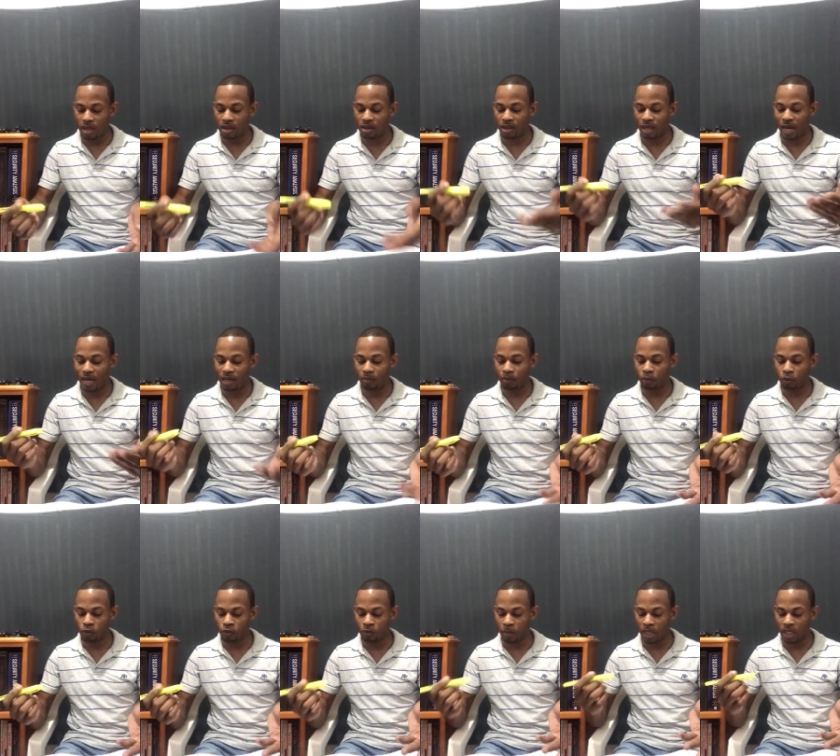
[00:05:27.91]
is an
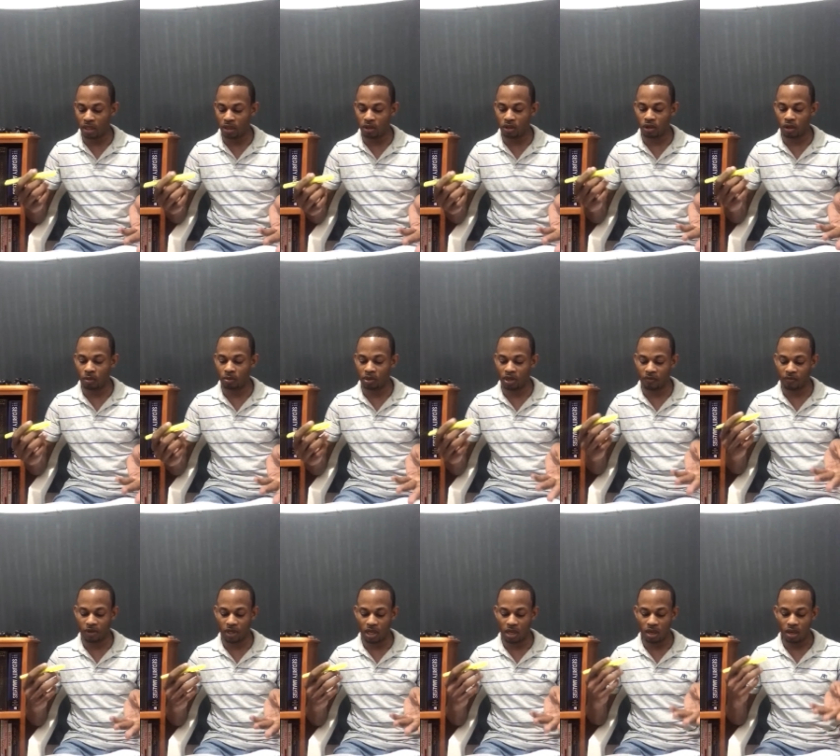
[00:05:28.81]
improvement in terms
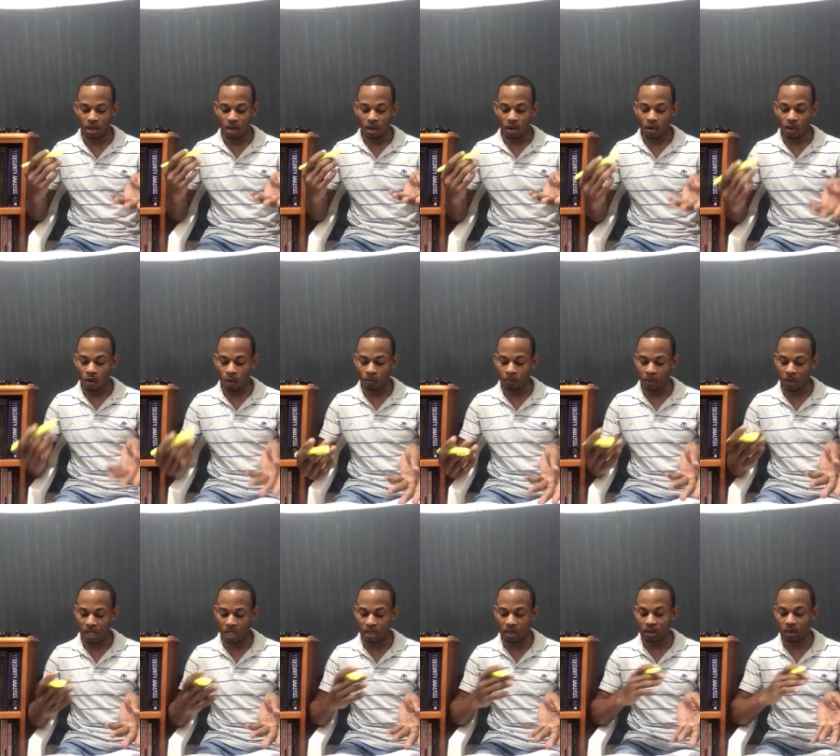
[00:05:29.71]
of the
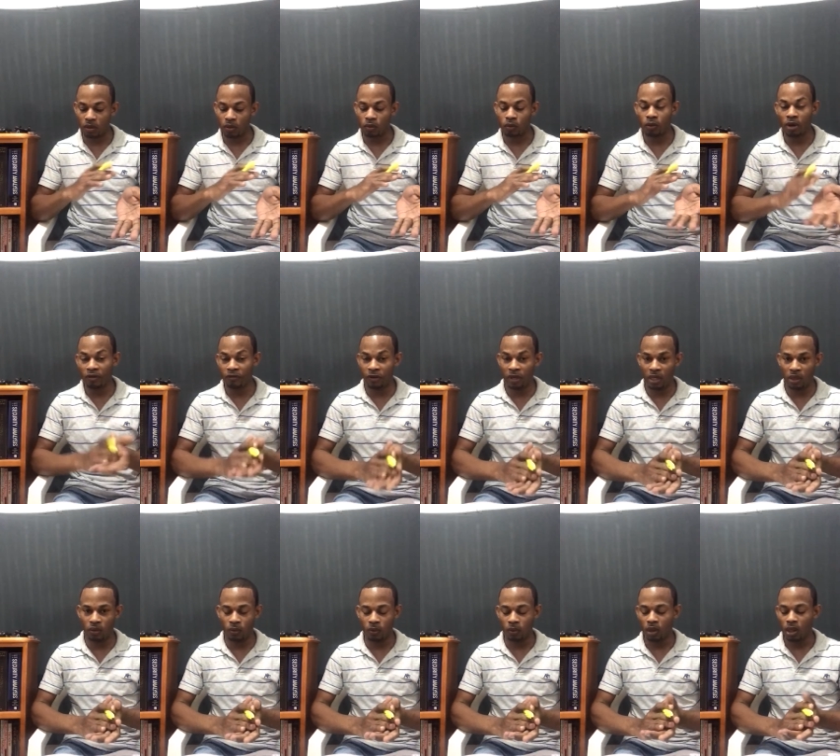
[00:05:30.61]
company's
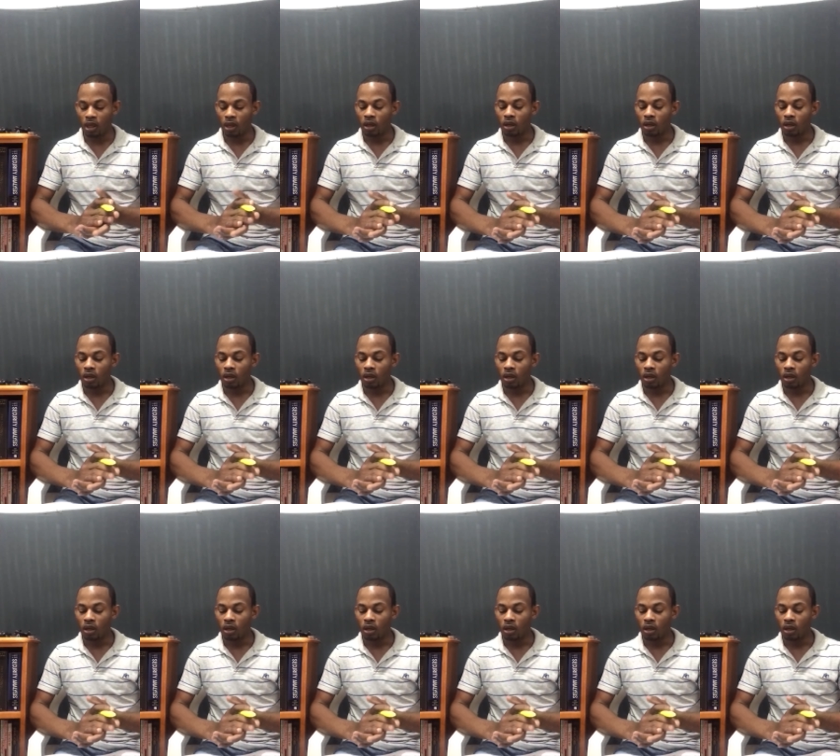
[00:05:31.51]
revenue.